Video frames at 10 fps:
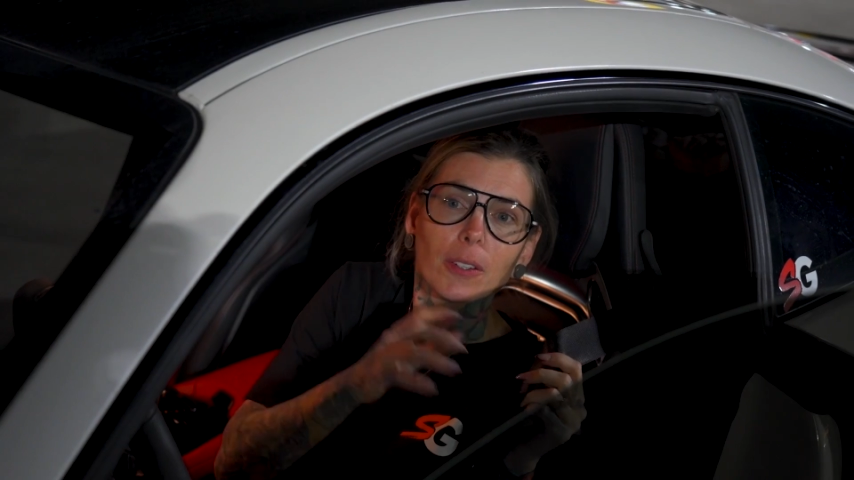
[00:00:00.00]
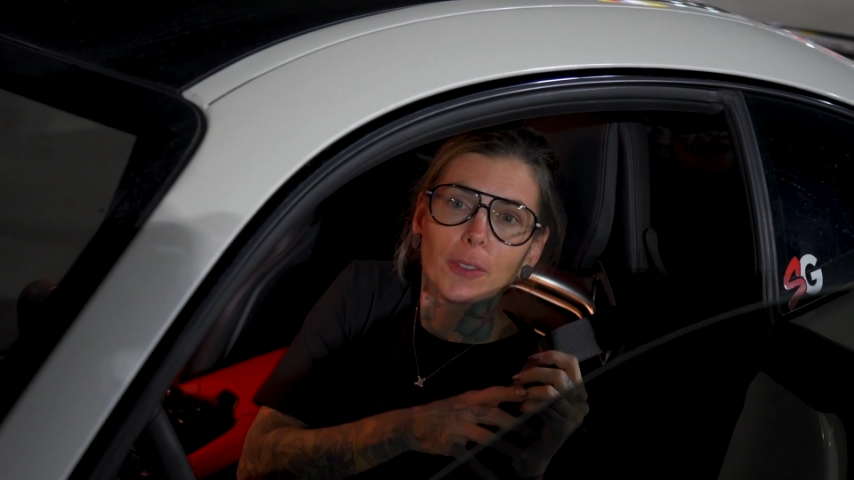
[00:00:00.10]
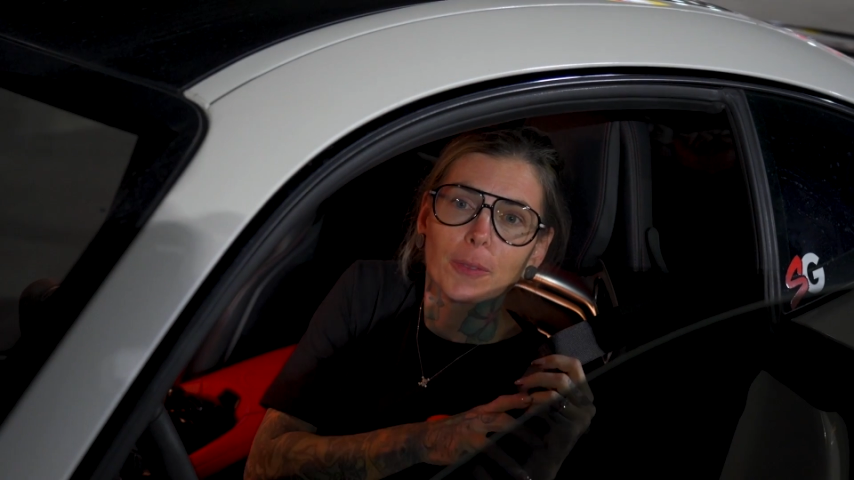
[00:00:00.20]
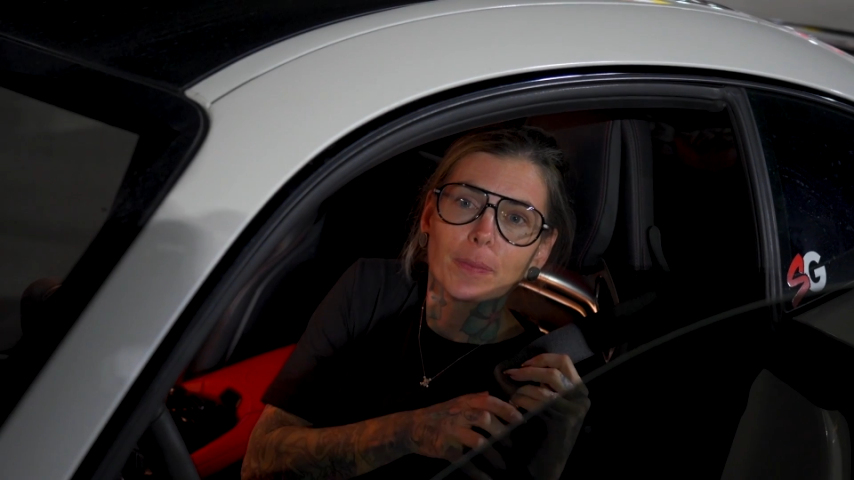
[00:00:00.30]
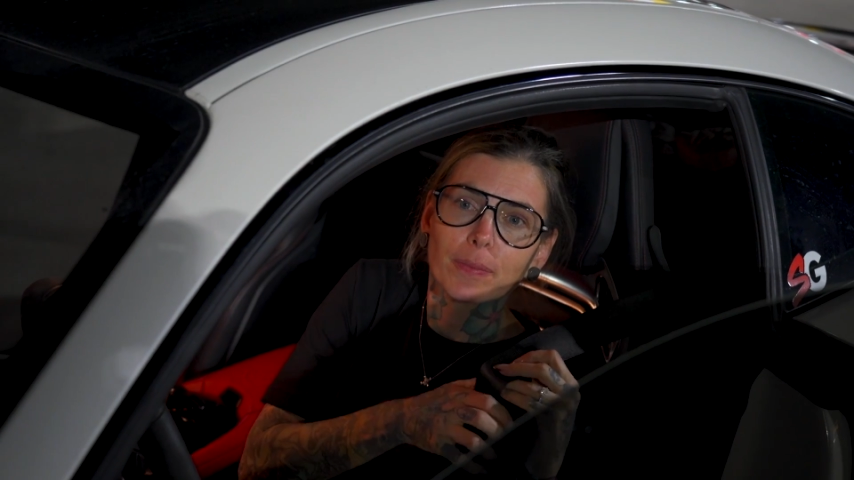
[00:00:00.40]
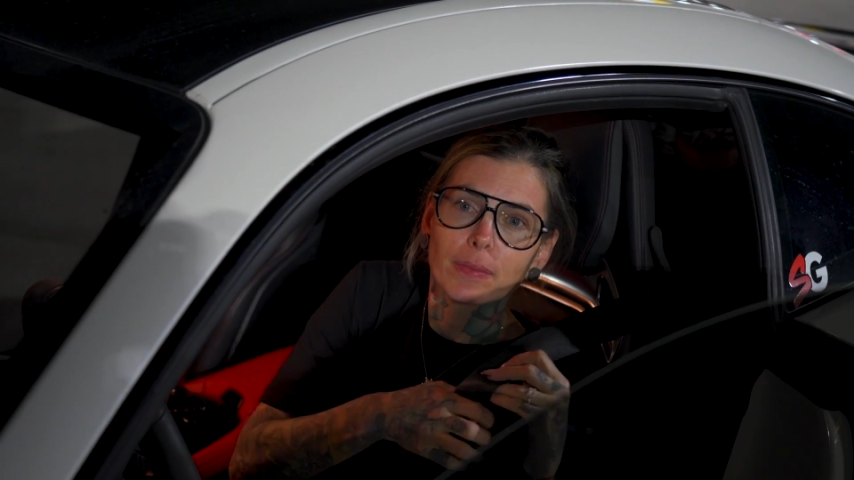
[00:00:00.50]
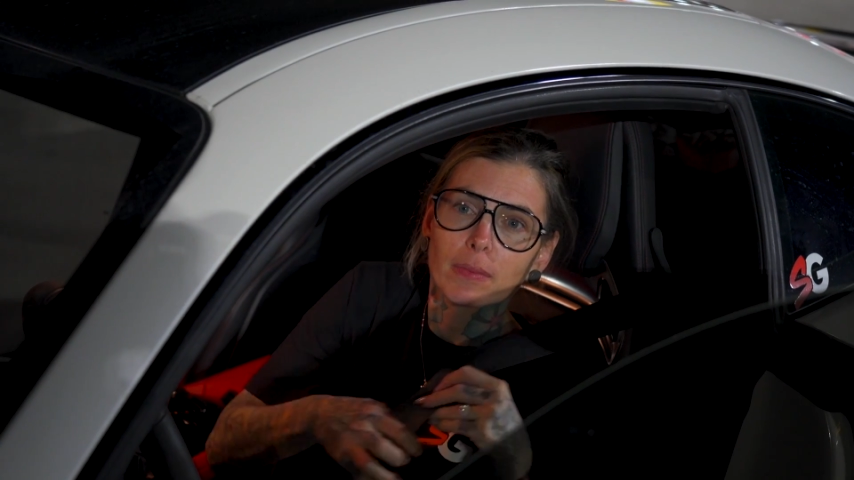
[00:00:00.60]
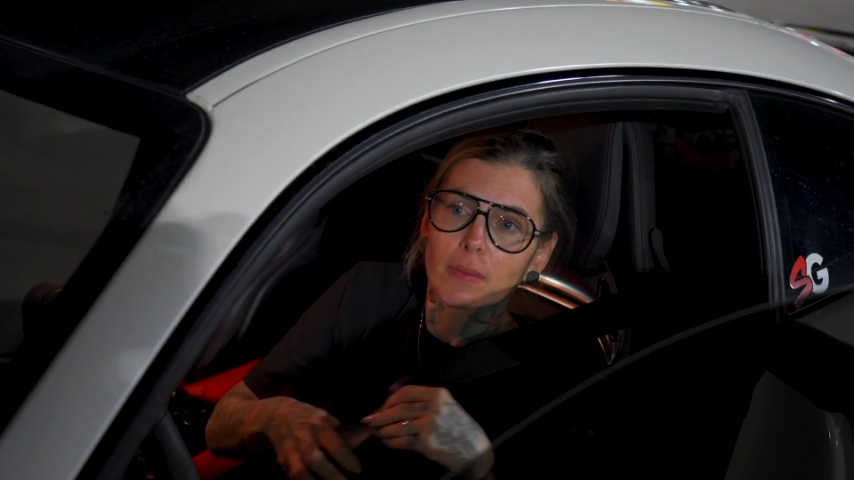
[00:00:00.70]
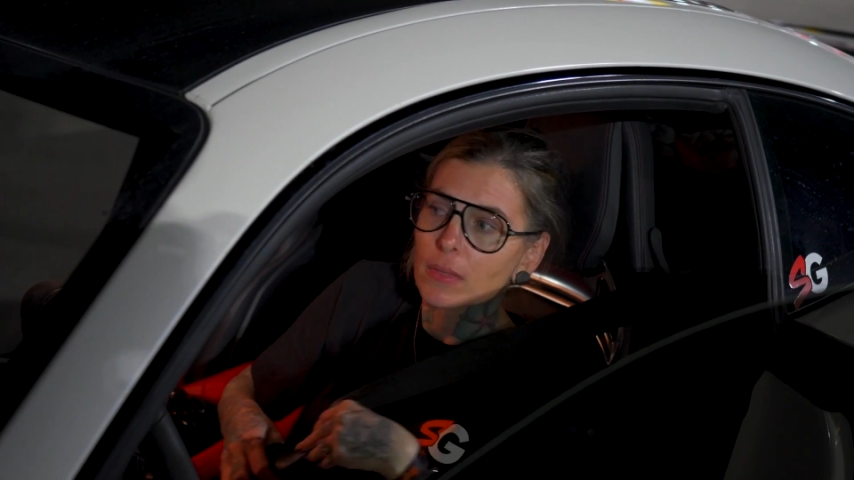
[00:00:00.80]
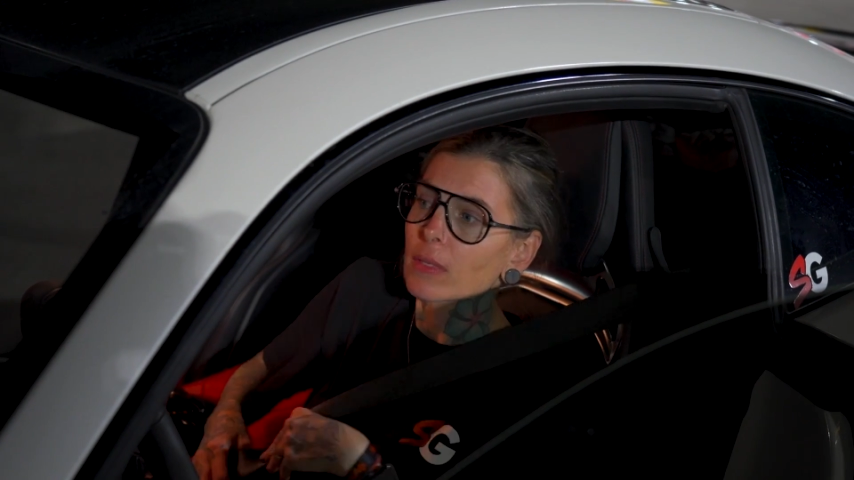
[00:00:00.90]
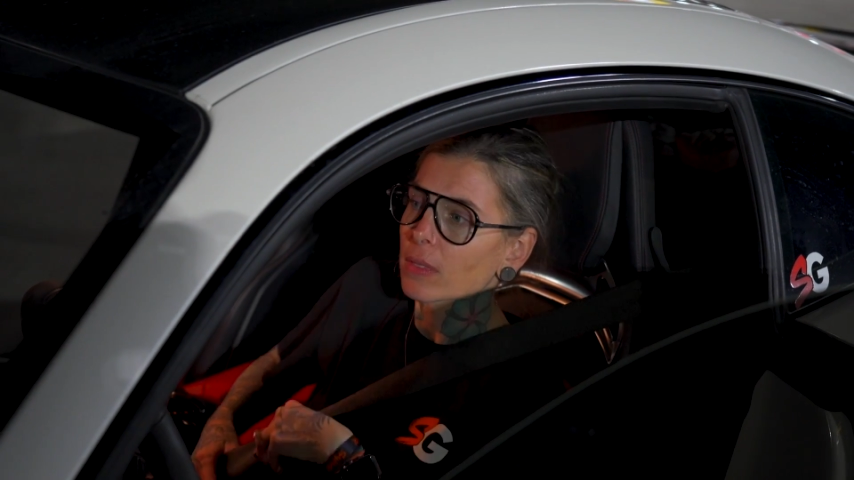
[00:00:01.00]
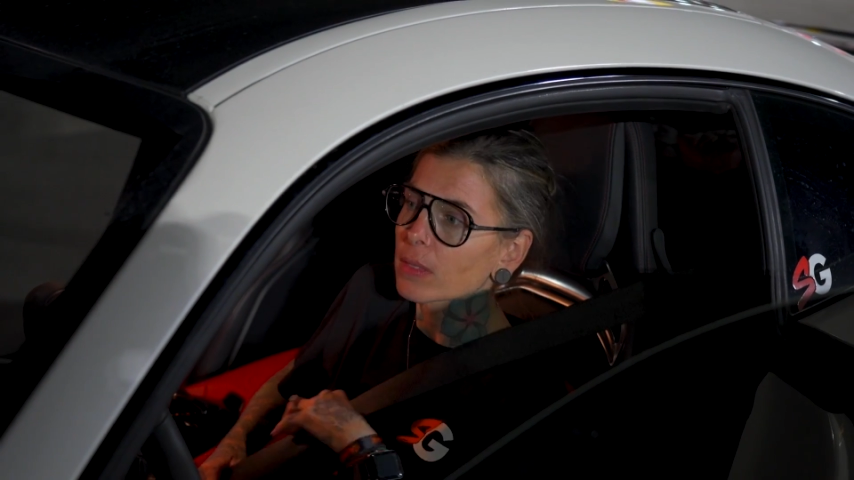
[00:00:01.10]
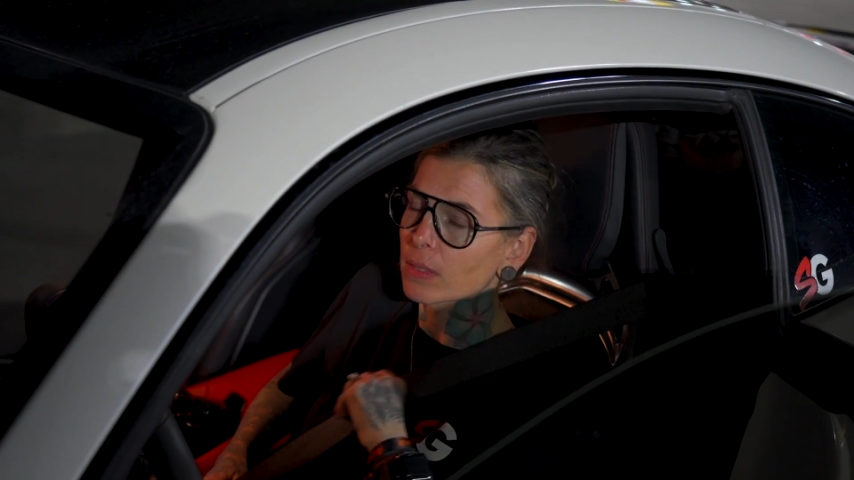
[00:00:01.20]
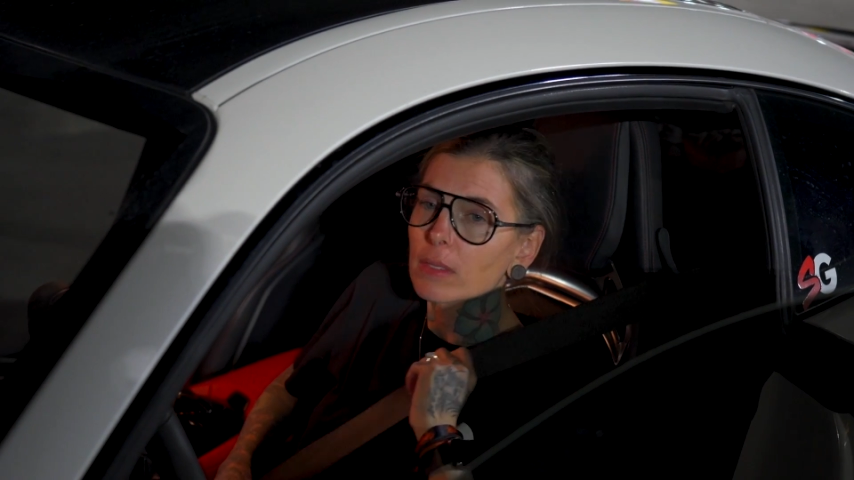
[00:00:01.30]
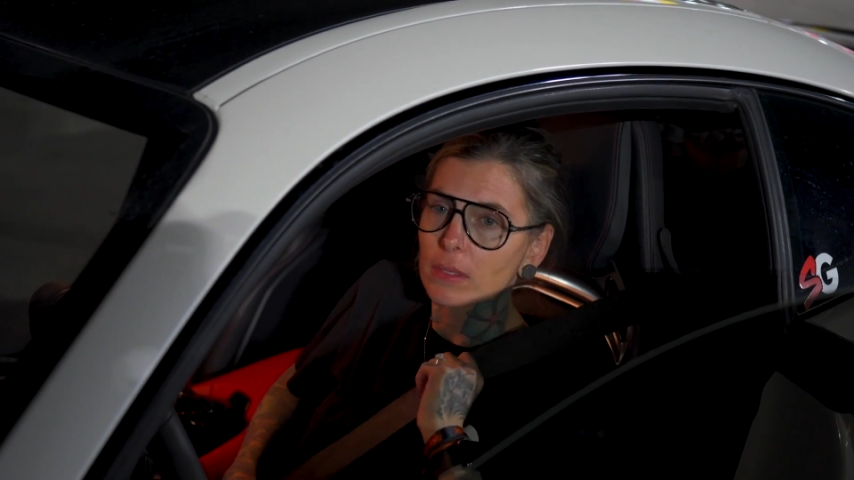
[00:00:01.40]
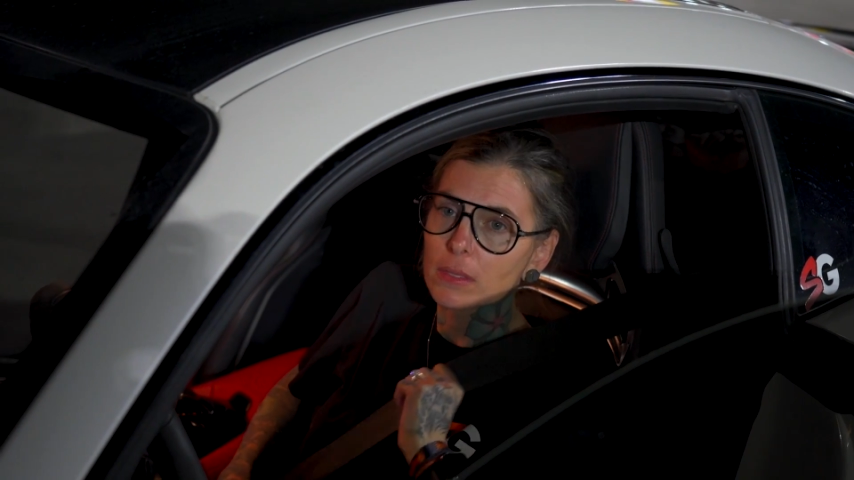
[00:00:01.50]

we have everybody with us. If it starts